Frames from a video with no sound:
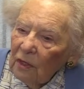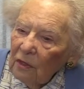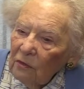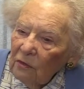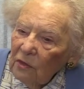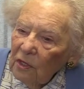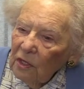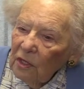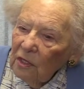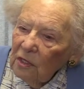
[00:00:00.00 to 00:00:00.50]

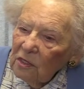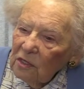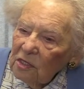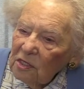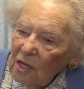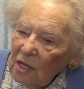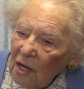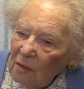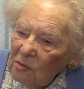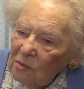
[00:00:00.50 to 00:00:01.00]
the
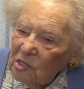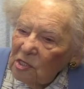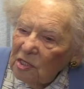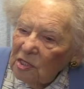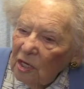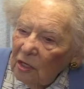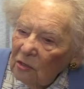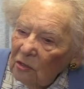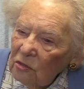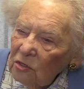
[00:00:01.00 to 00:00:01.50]

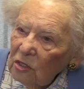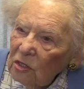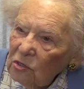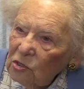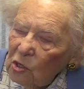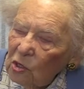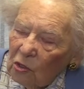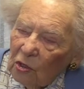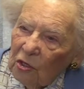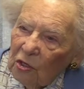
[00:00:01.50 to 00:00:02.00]
Simonstown
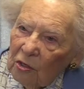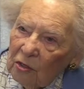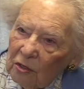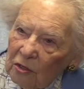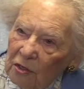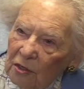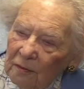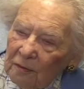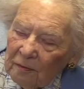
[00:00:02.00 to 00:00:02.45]
Dockyard.